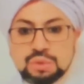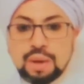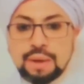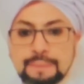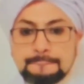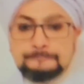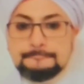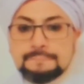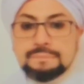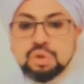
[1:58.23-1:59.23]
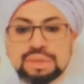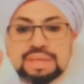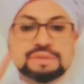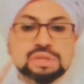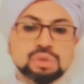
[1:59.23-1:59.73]
That's why
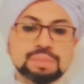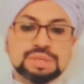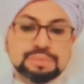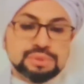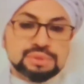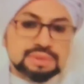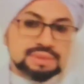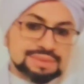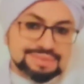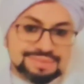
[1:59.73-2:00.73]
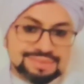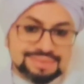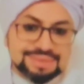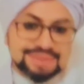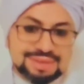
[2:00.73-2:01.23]
don't give it so much importance.
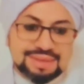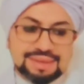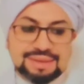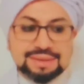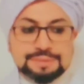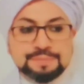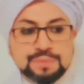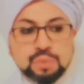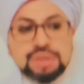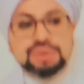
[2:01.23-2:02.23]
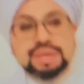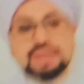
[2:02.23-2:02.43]
Um, when you